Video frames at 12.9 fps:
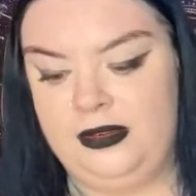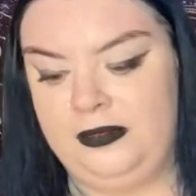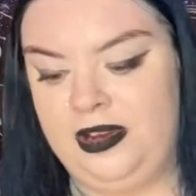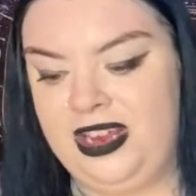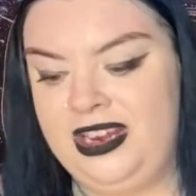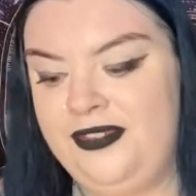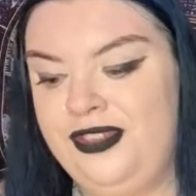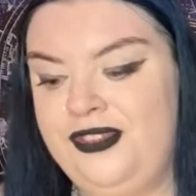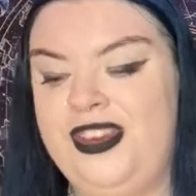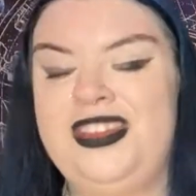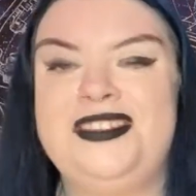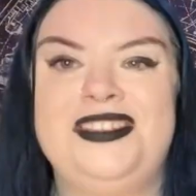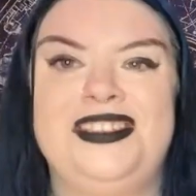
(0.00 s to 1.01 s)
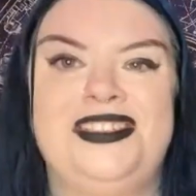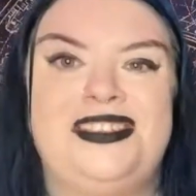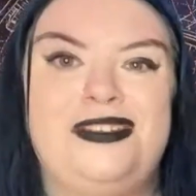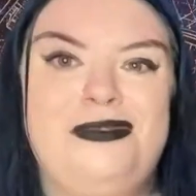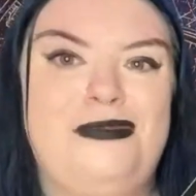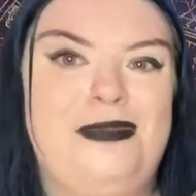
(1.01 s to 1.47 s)
But I love the fact that this is
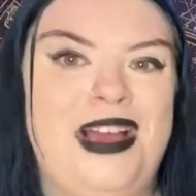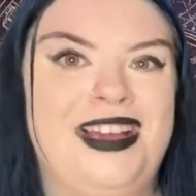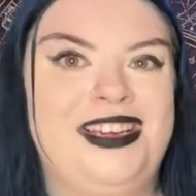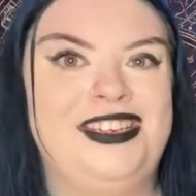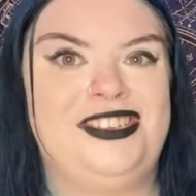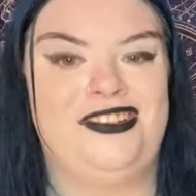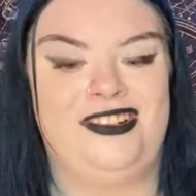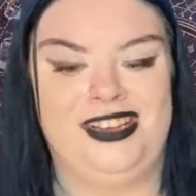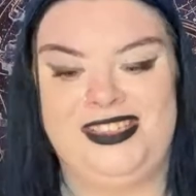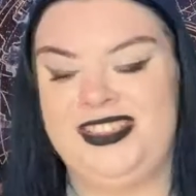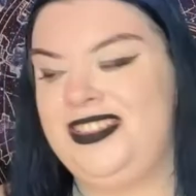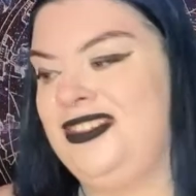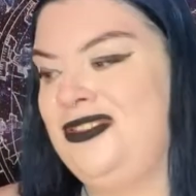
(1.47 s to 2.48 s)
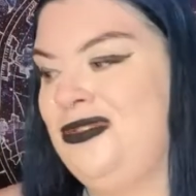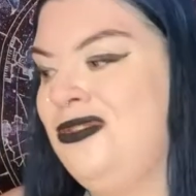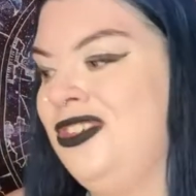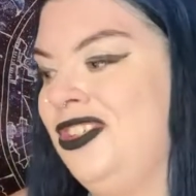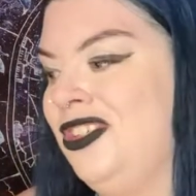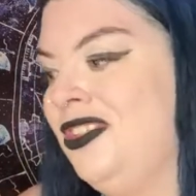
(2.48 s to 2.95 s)
so well packaged, guys. This is
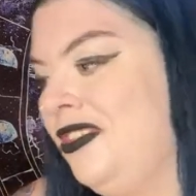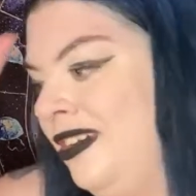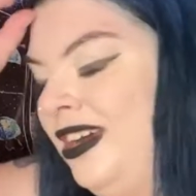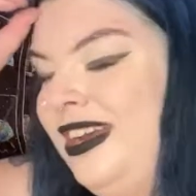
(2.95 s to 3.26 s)
gorgeous.